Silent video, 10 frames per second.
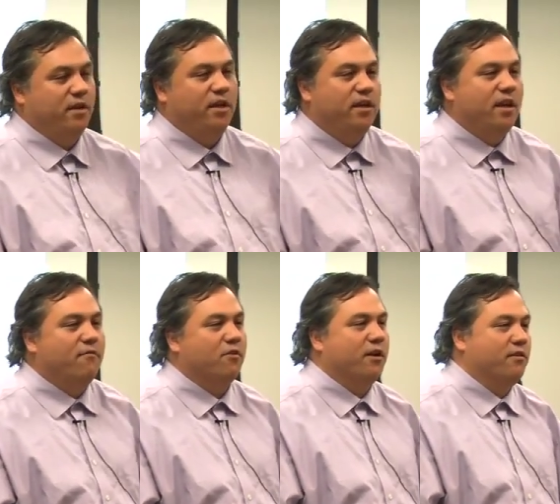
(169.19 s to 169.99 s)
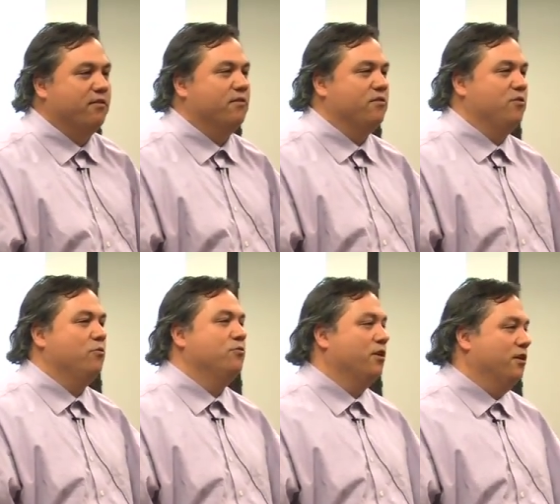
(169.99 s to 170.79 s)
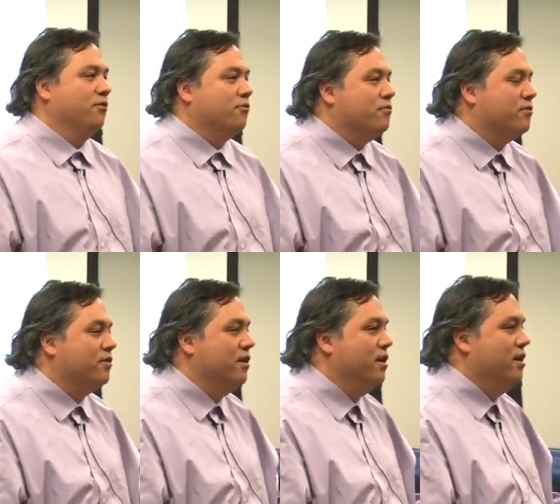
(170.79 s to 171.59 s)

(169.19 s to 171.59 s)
he never gets his $2.